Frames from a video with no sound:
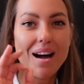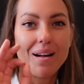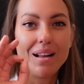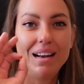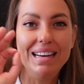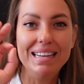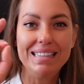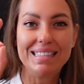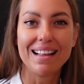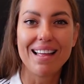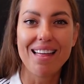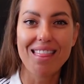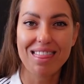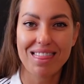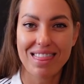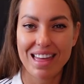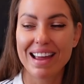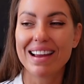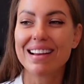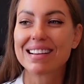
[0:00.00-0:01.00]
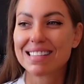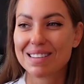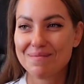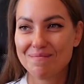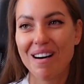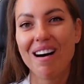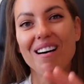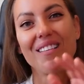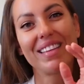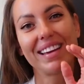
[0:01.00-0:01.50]
little things
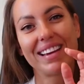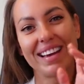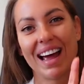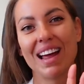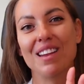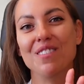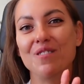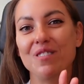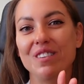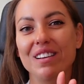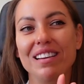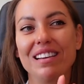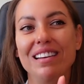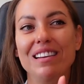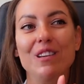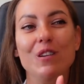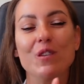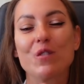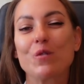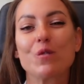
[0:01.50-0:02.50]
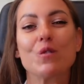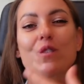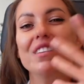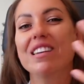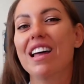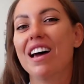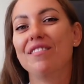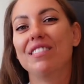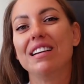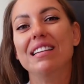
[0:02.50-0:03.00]
about the country you could
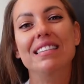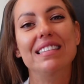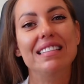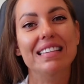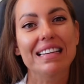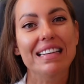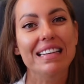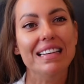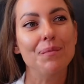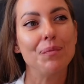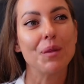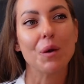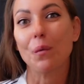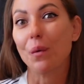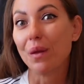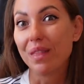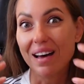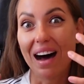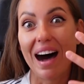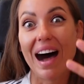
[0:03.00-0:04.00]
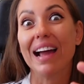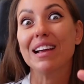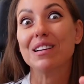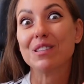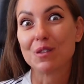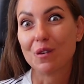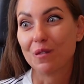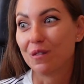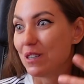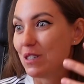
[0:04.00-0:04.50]
never see with
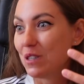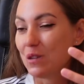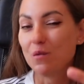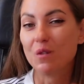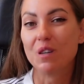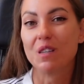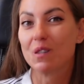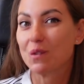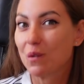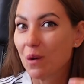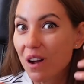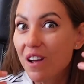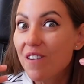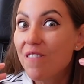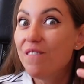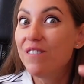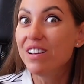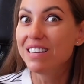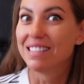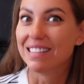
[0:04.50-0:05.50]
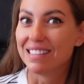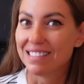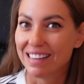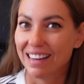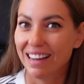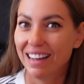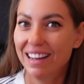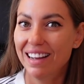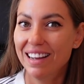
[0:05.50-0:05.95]
eyes of a tourist or a visitor.